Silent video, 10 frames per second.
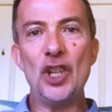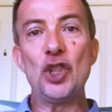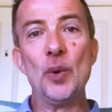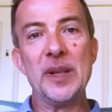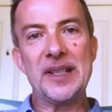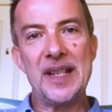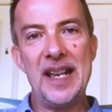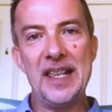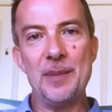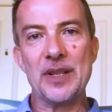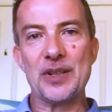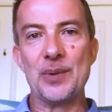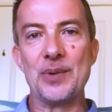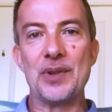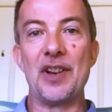Do we see them as
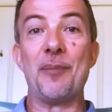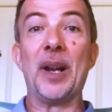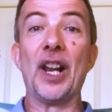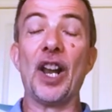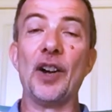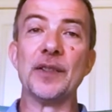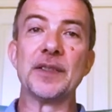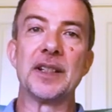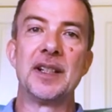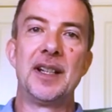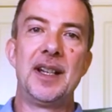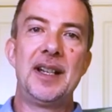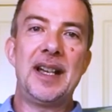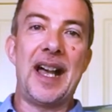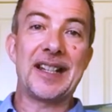those who have been loved,
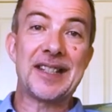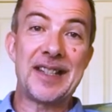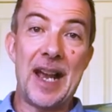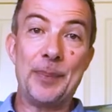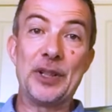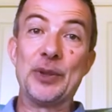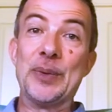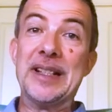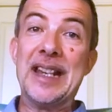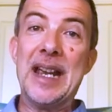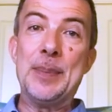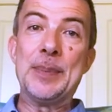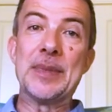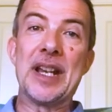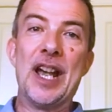accepted,
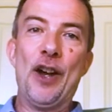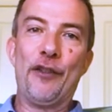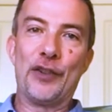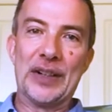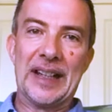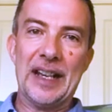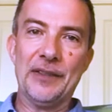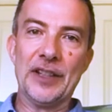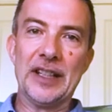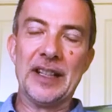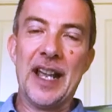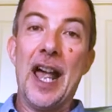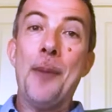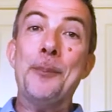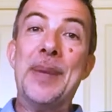redeemed, forgiven,
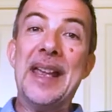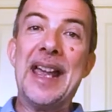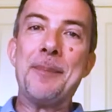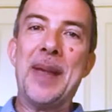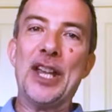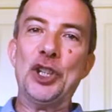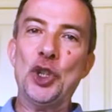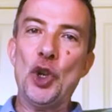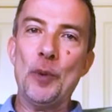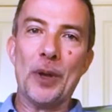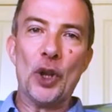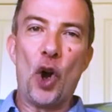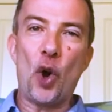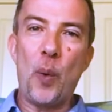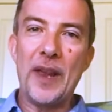being made new, but
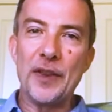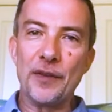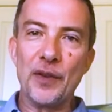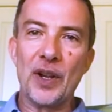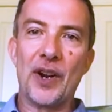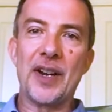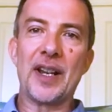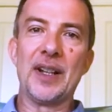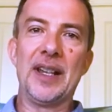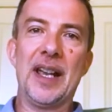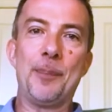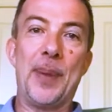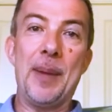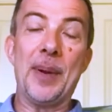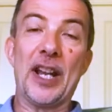not quite the full article yet?
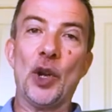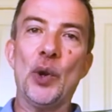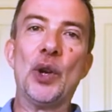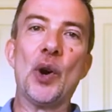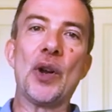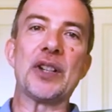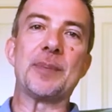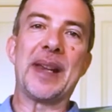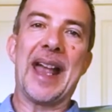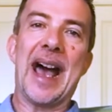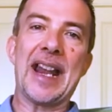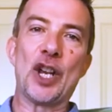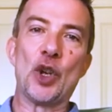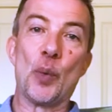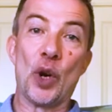People in whom God has begun a
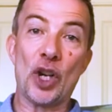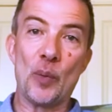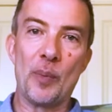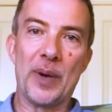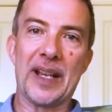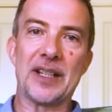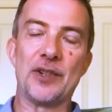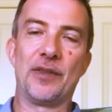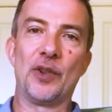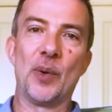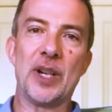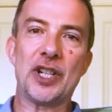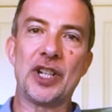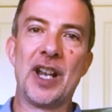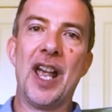good work and will bring it to
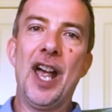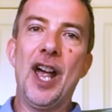fruition.